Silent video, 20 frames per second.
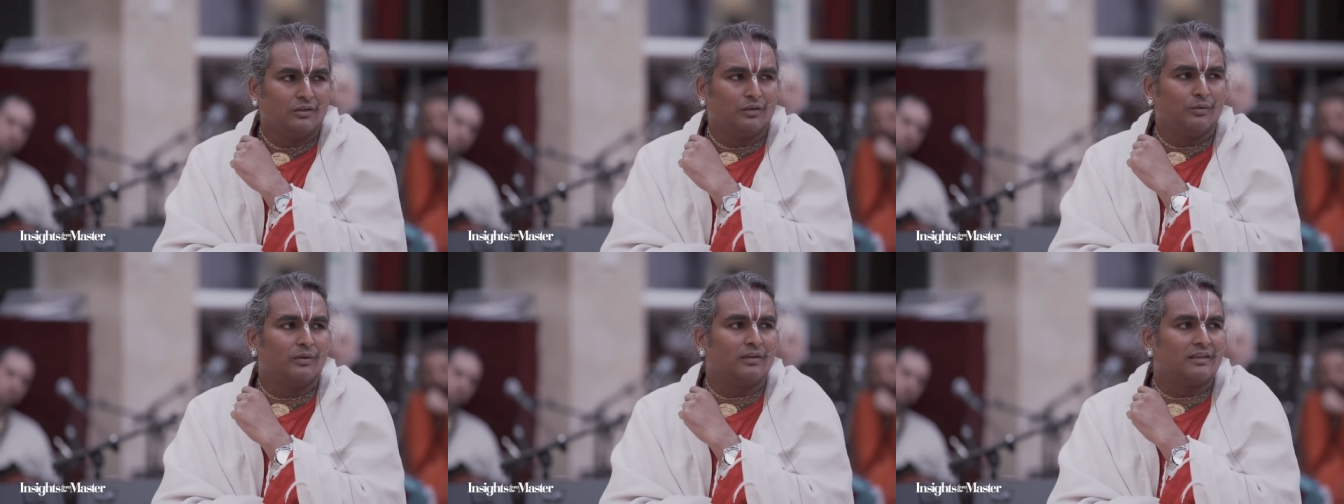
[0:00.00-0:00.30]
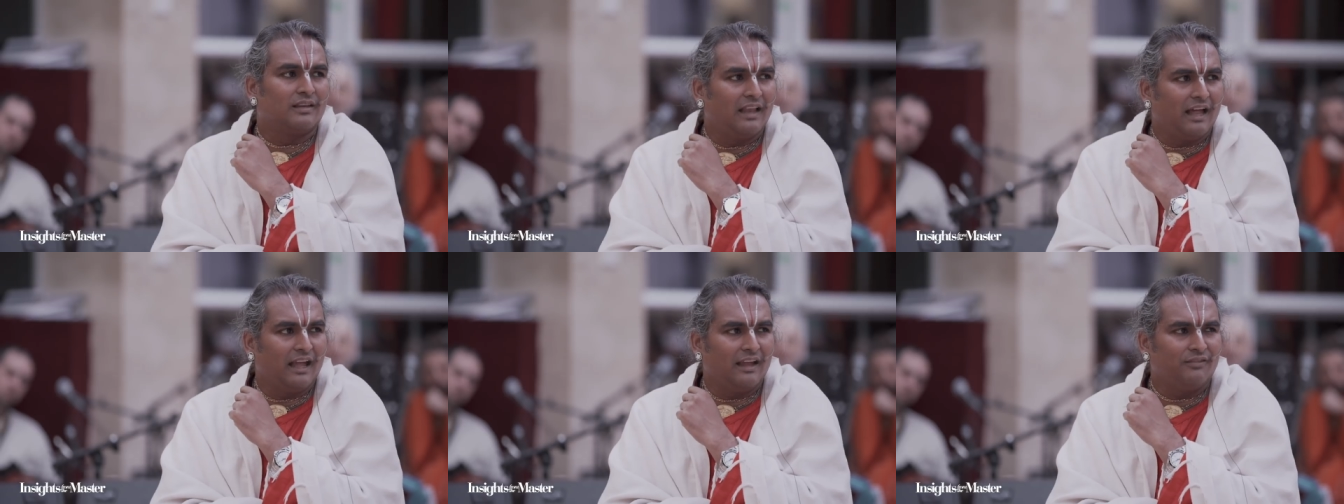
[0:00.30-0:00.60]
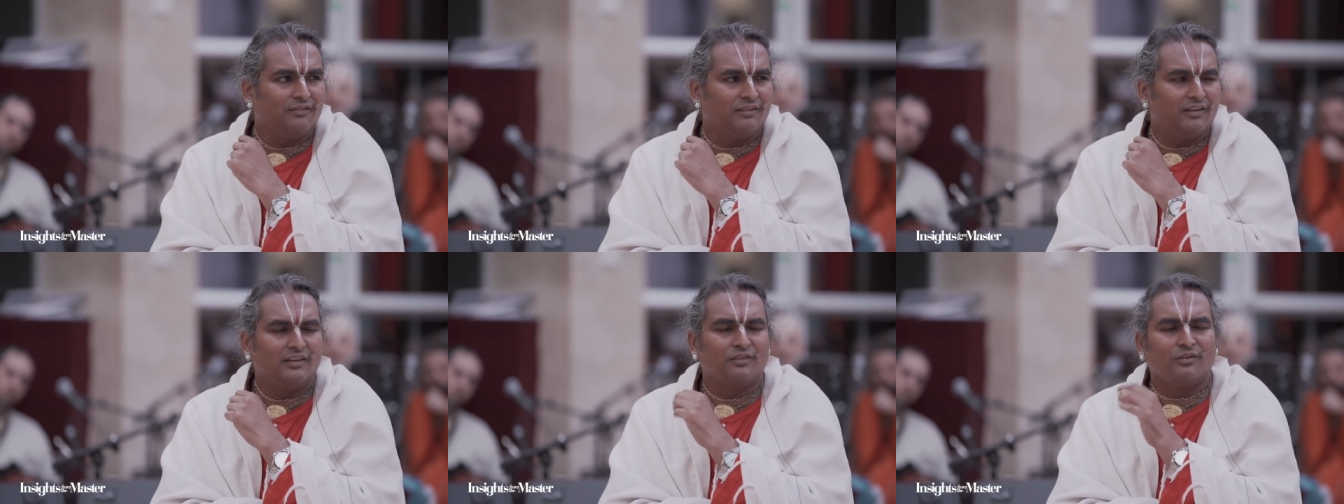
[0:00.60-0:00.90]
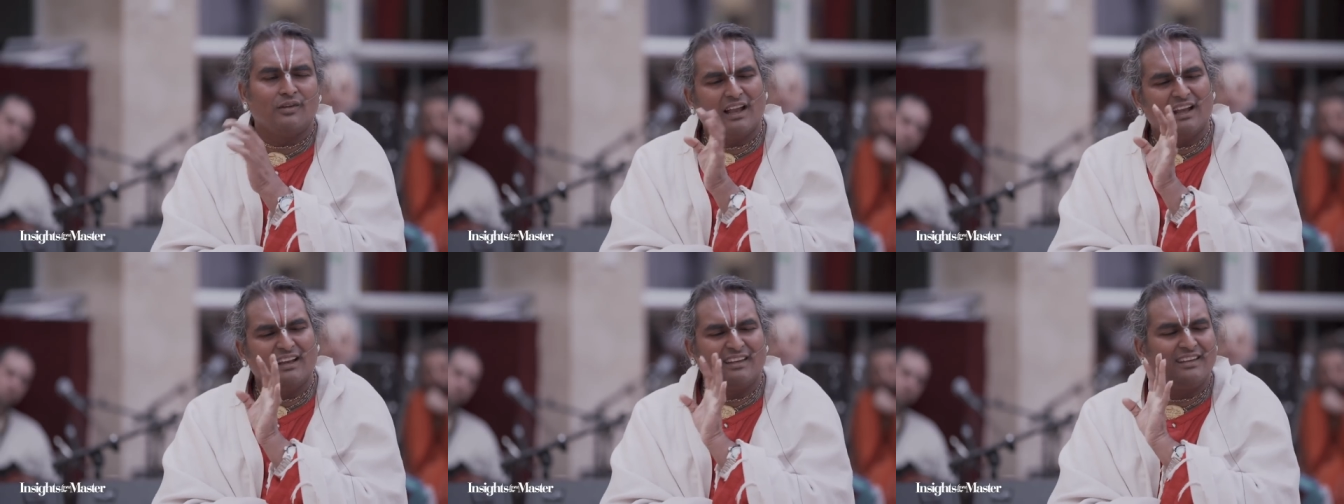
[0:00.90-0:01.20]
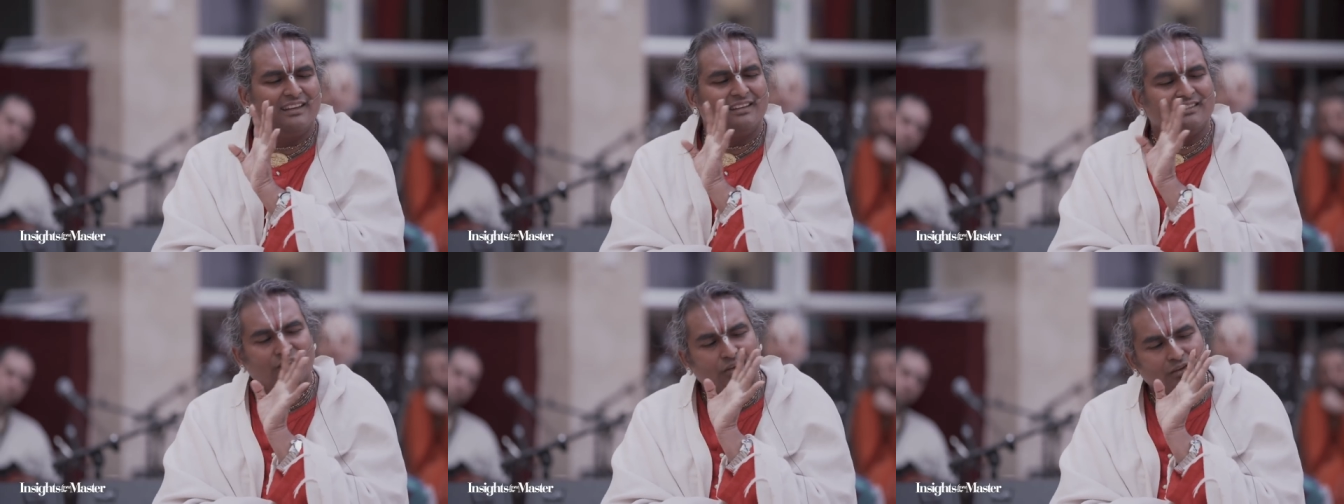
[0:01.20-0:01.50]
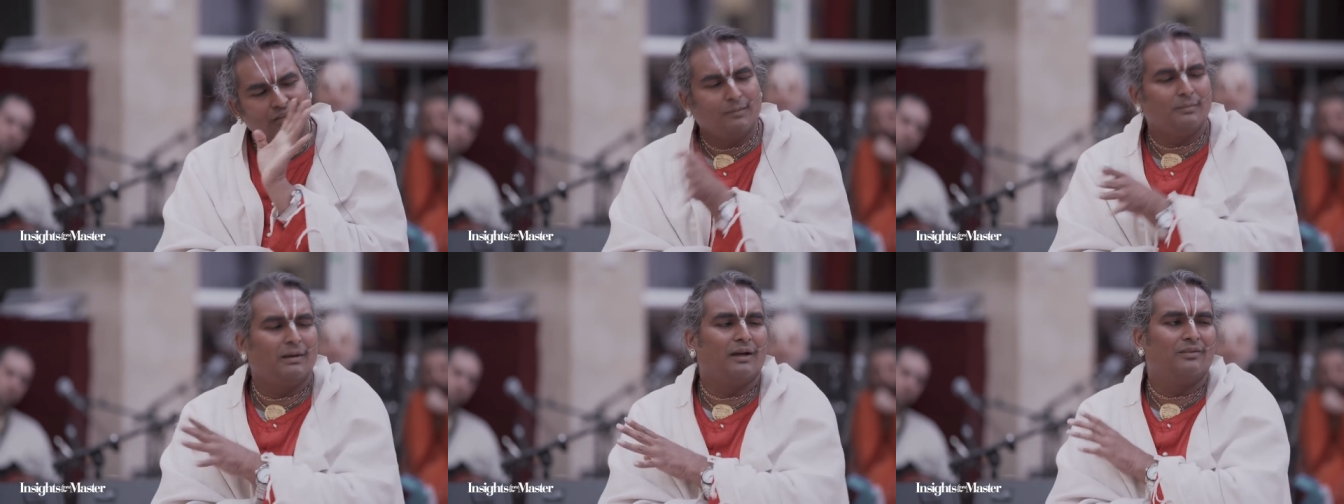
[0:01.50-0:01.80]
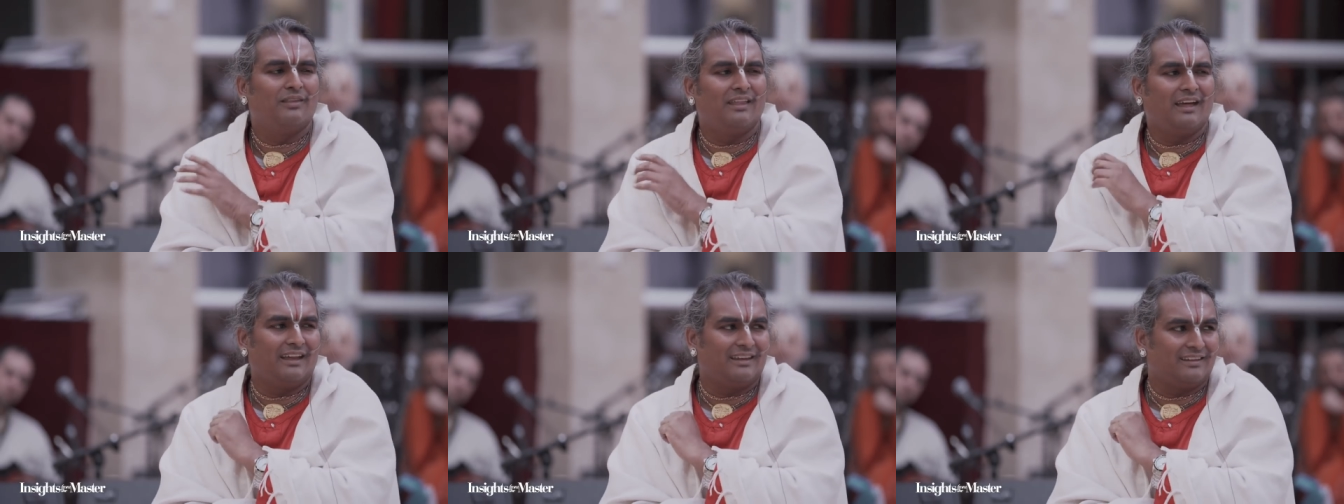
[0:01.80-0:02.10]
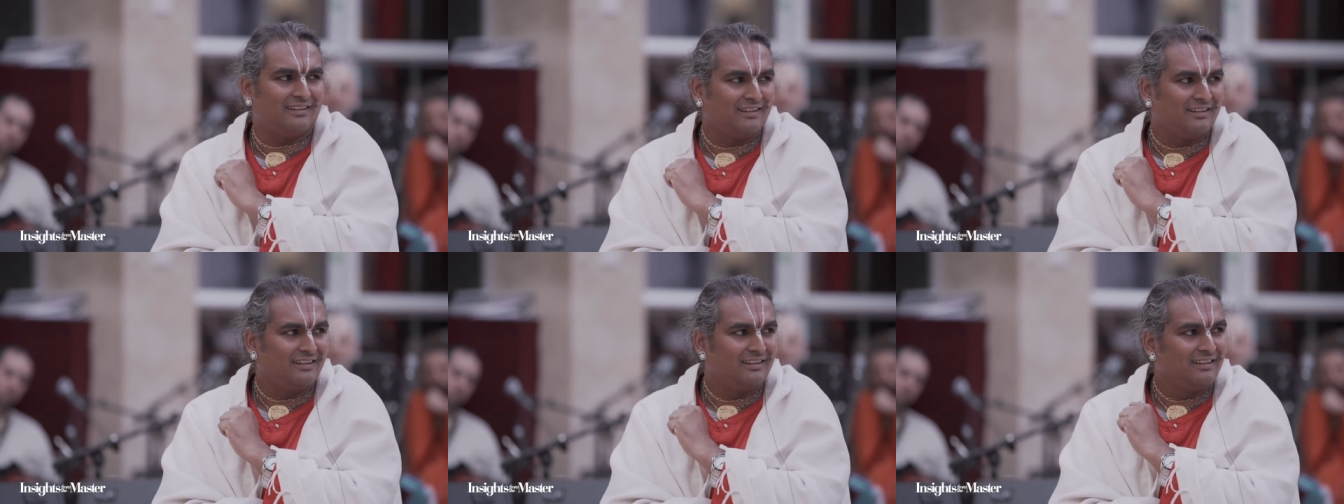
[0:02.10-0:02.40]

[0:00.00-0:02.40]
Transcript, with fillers: towards life. In reality, it's not about that.